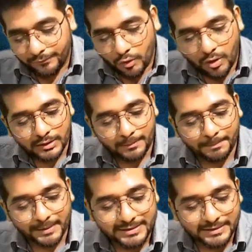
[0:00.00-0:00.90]
for the
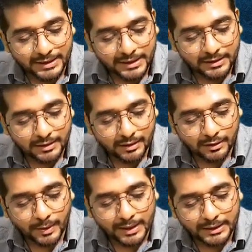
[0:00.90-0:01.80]
preceding
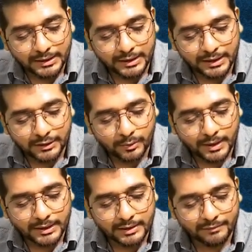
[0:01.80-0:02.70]
year
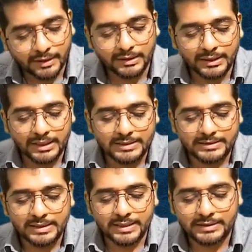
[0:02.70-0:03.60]
2021
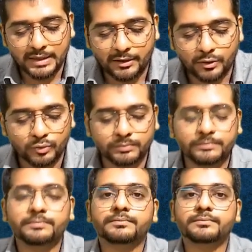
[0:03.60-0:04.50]
in CSR2
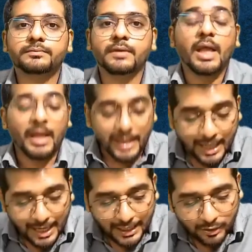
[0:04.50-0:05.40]

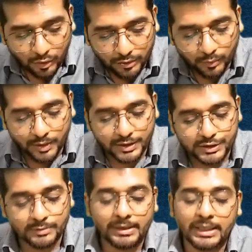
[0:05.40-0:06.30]
and
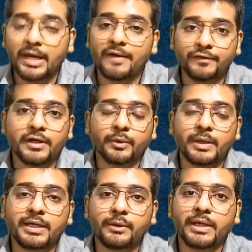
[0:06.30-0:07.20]
onwards, meaning after
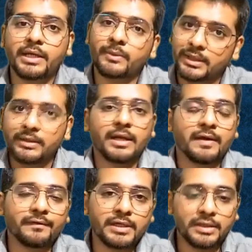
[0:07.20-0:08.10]
2021,
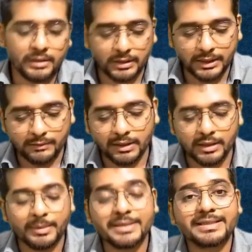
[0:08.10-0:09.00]
every year it will
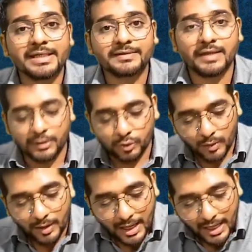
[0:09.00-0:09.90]
come in
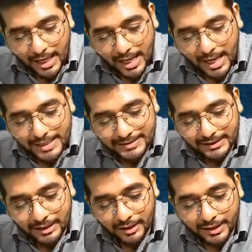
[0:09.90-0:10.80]
CSR2 as
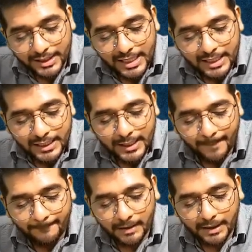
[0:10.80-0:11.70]
an
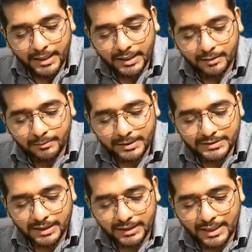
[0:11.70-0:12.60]
addendum. Addendum
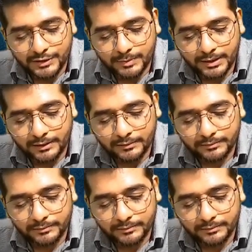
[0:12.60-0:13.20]
means attachment.